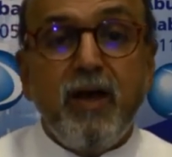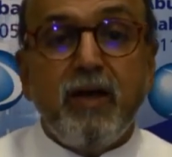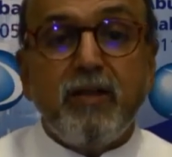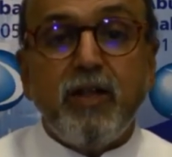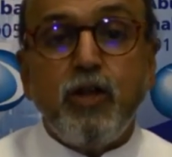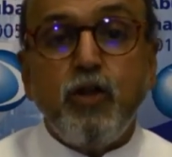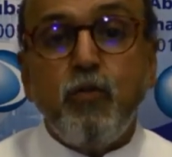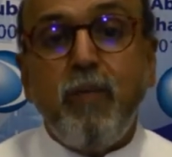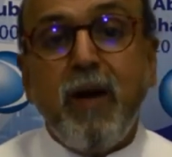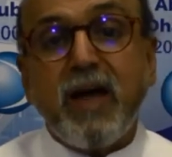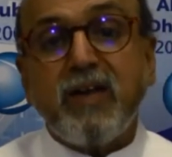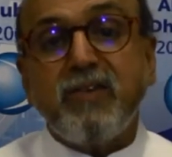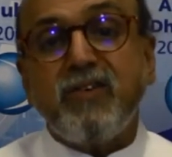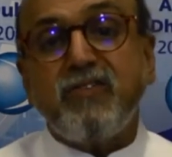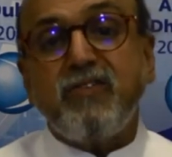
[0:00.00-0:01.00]
The new
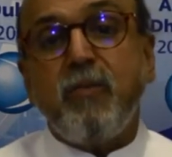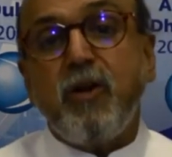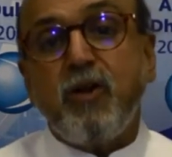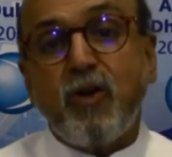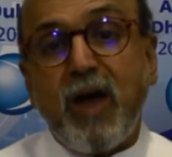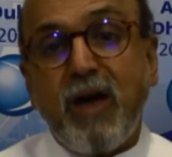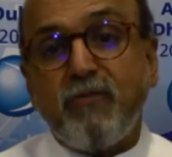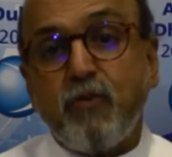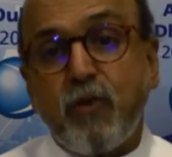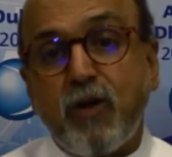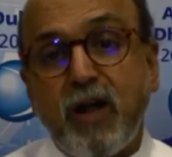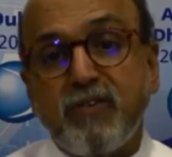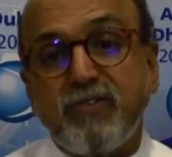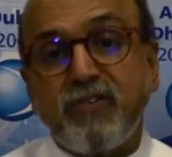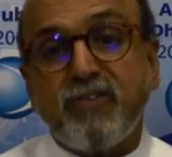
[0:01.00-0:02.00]
bank is estimated to have
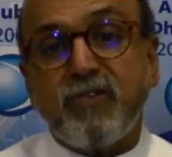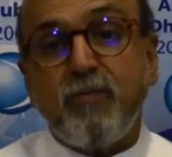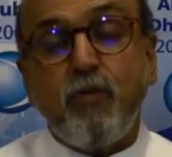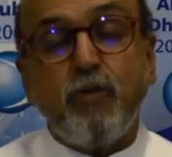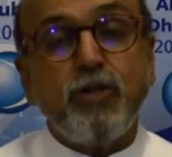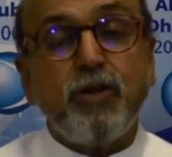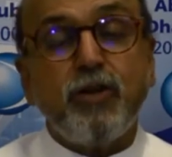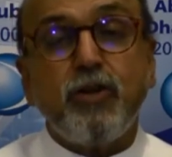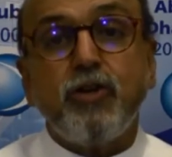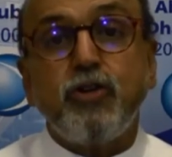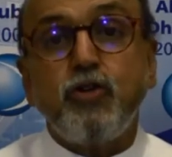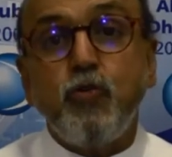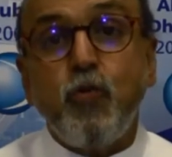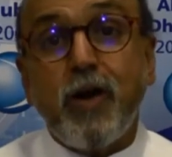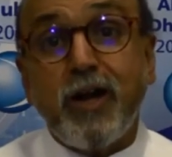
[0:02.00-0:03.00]
total assets of more than
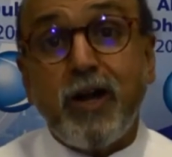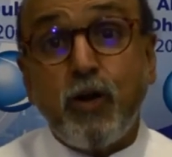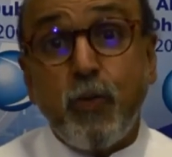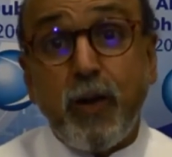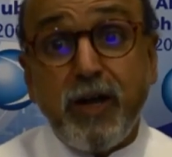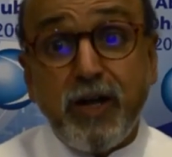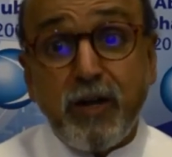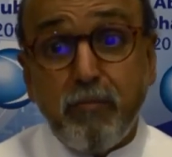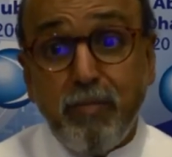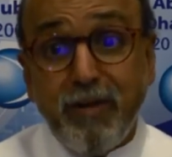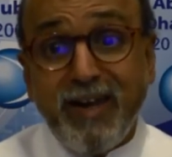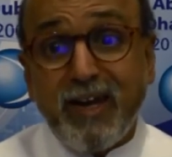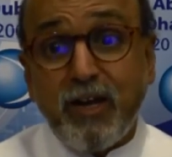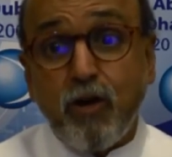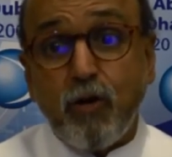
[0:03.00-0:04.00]
$220
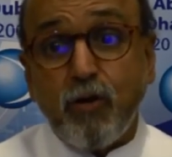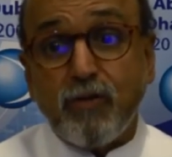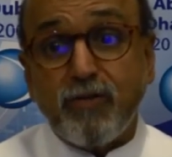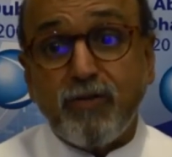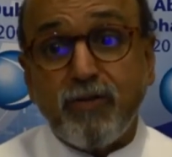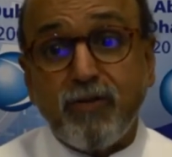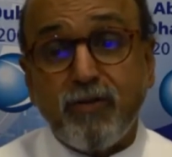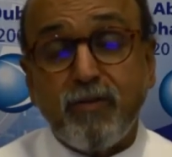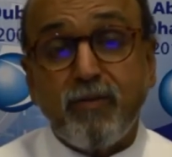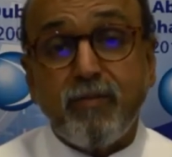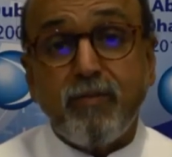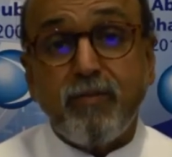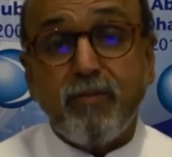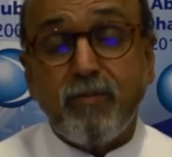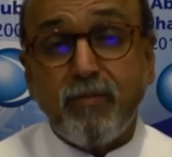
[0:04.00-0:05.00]
billion.
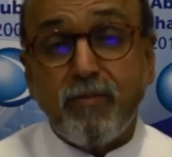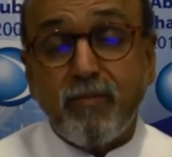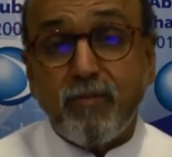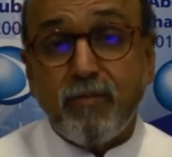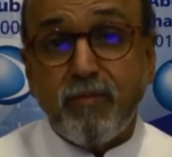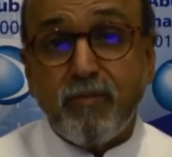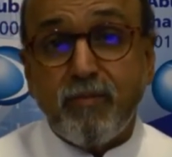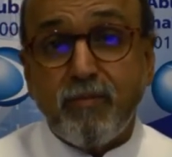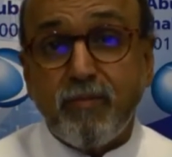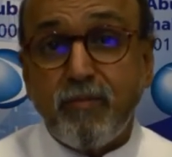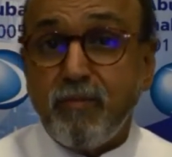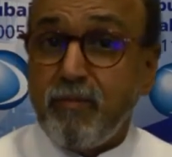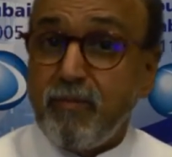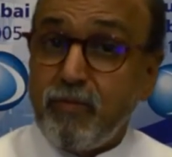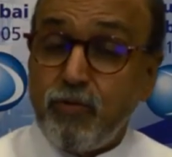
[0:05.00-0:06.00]

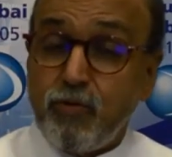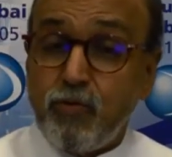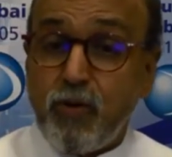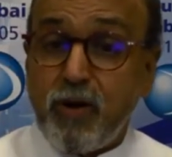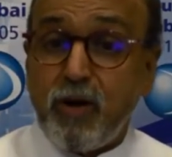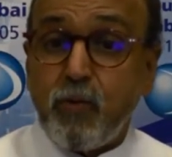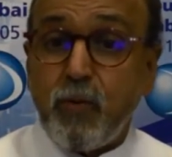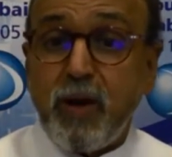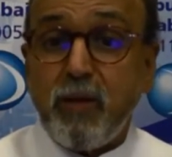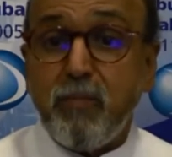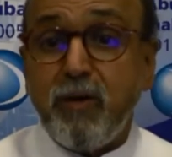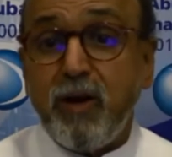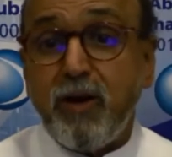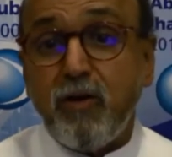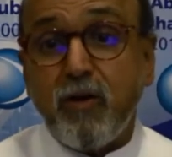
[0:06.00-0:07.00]
$220
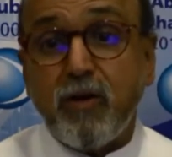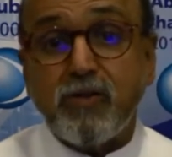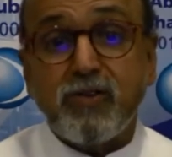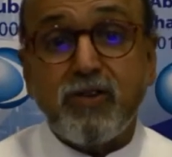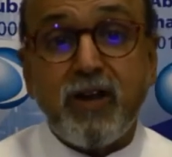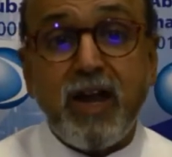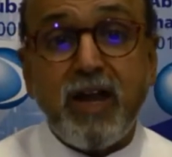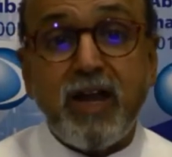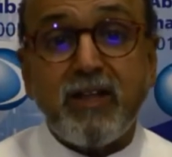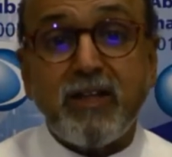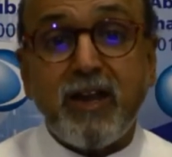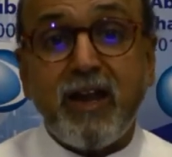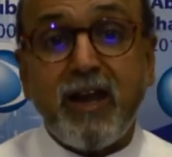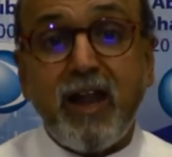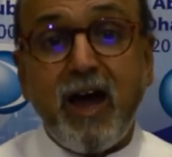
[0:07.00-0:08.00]
billion, creating the
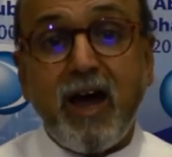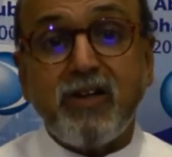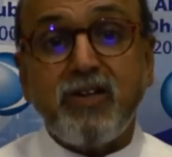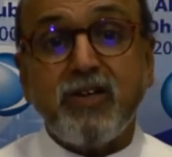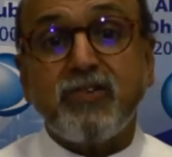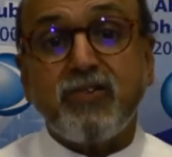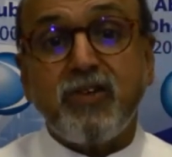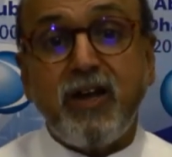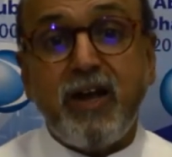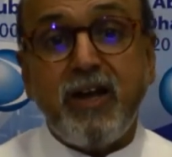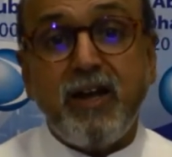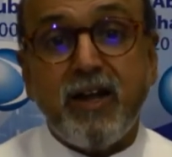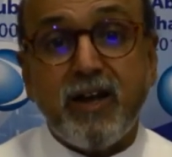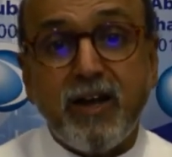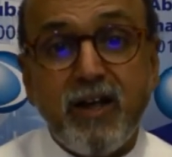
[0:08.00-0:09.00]
largest
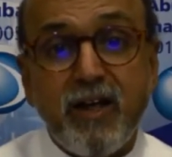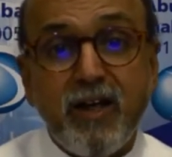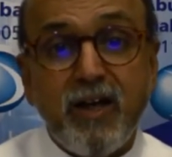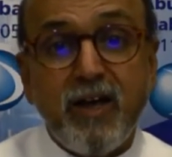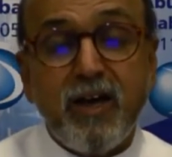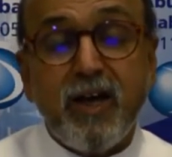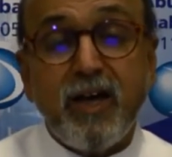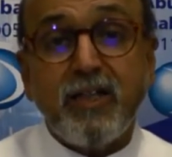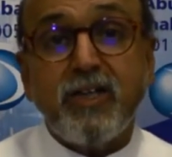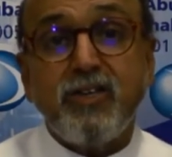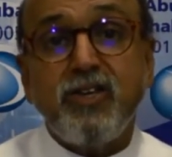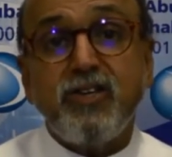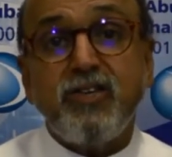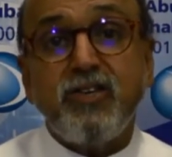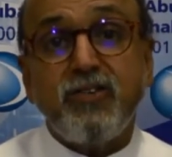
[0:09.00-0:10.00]
lender in the
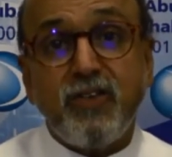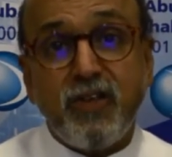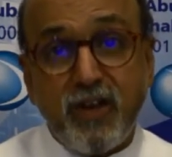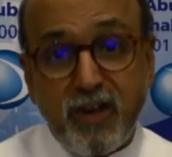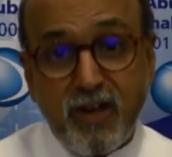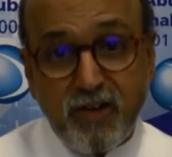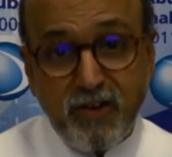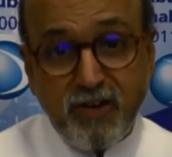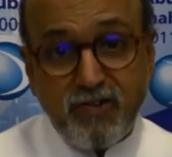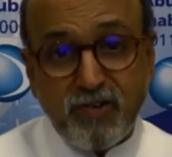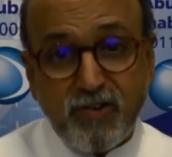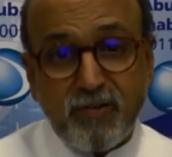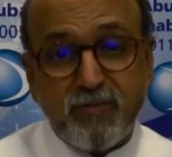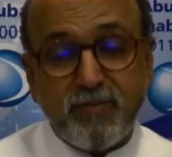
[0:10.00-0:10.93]
GCC region.